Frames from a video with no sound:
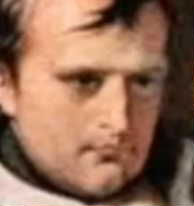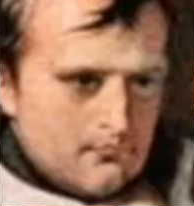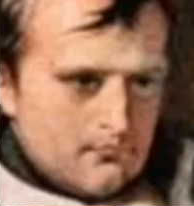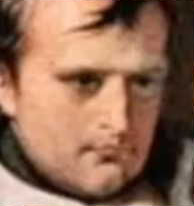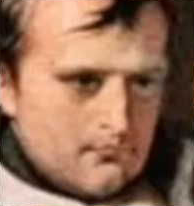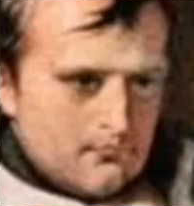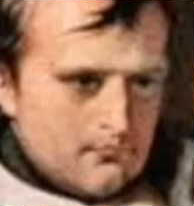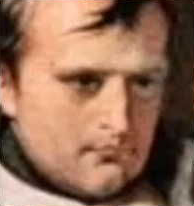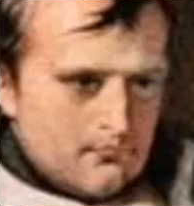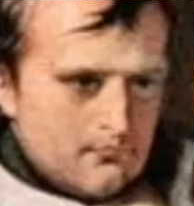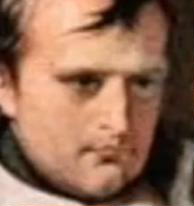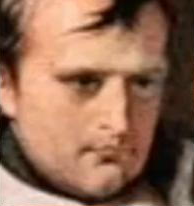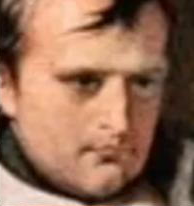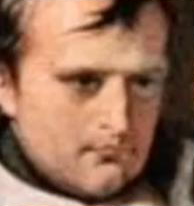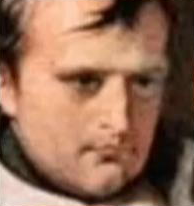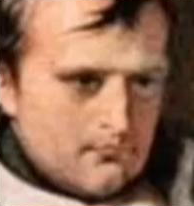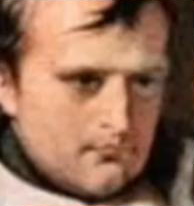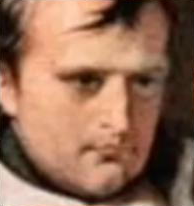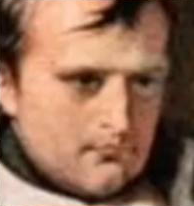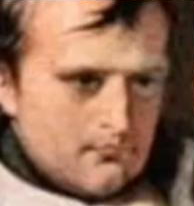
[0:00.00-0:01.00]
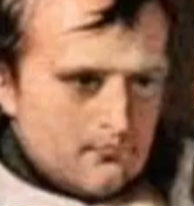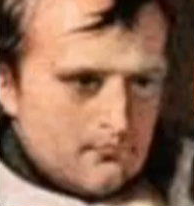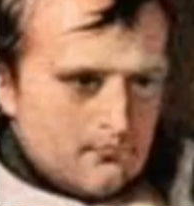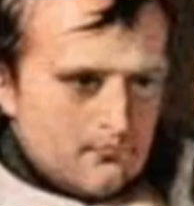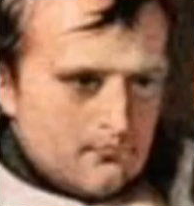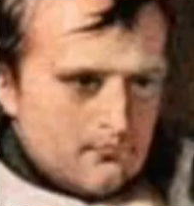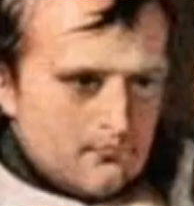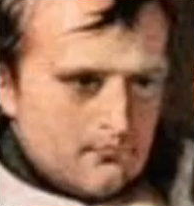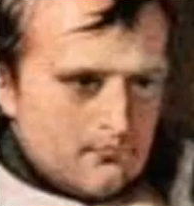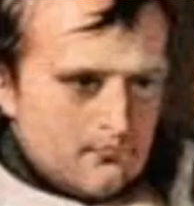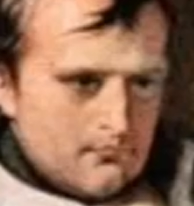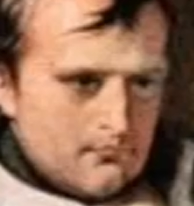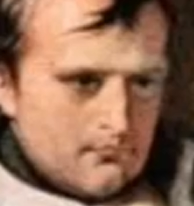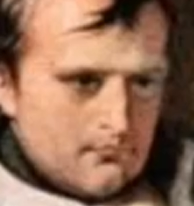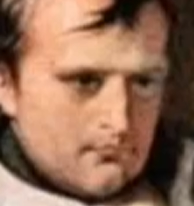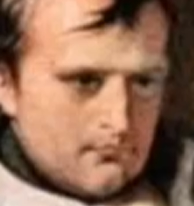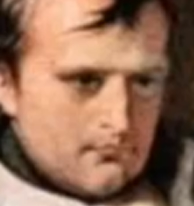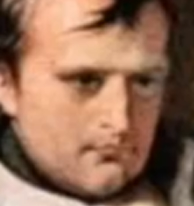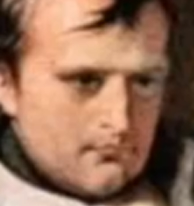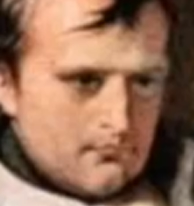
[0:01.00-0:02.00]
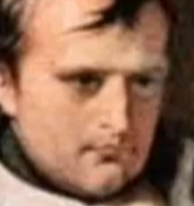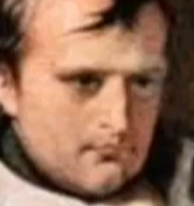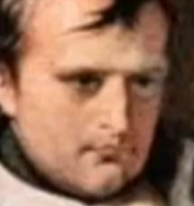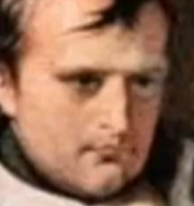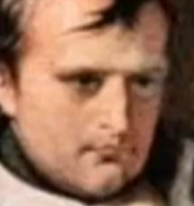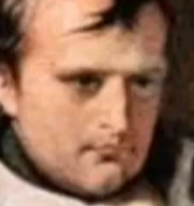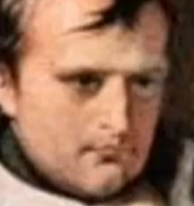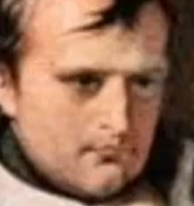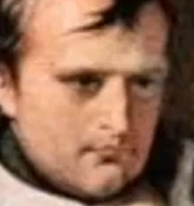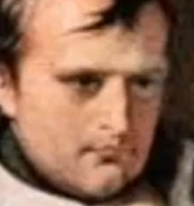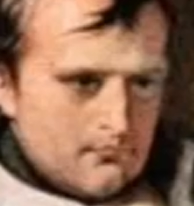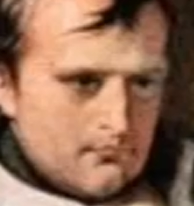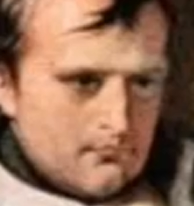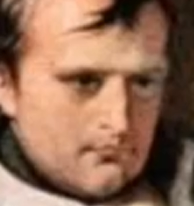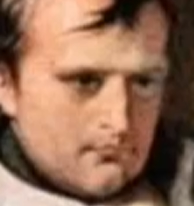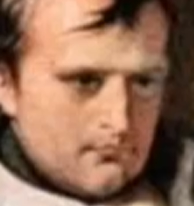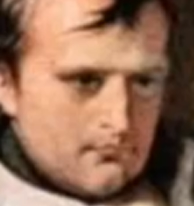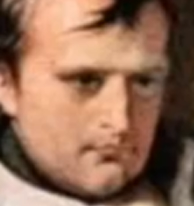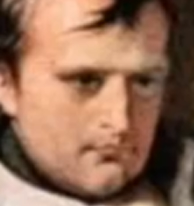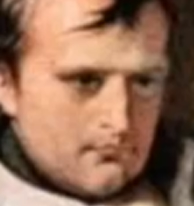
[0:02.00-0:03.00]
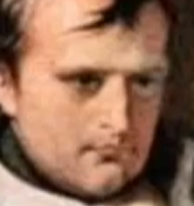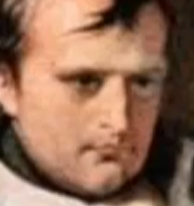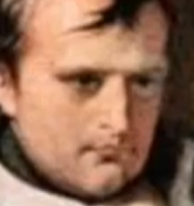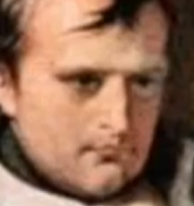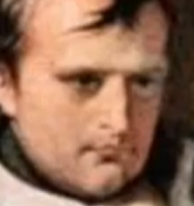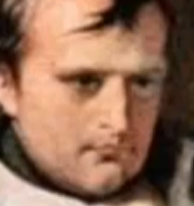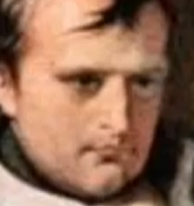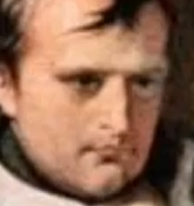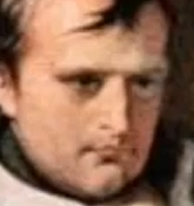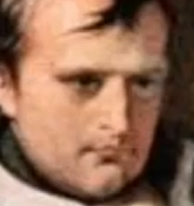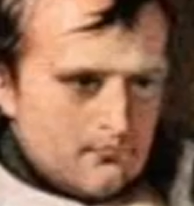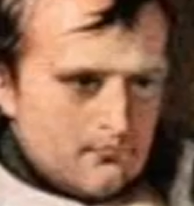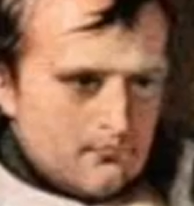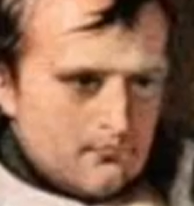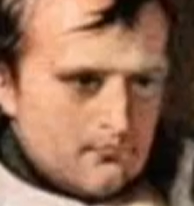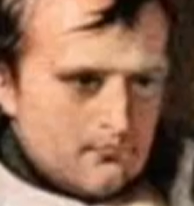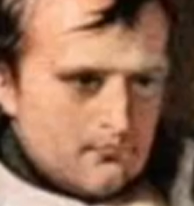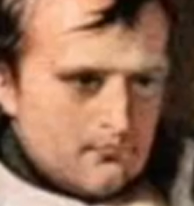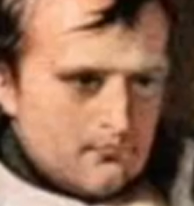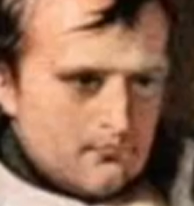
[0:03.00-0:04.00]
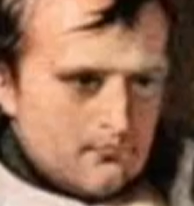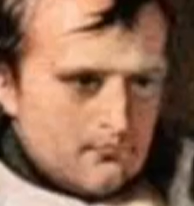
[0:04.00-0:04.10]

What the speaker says: [no speech]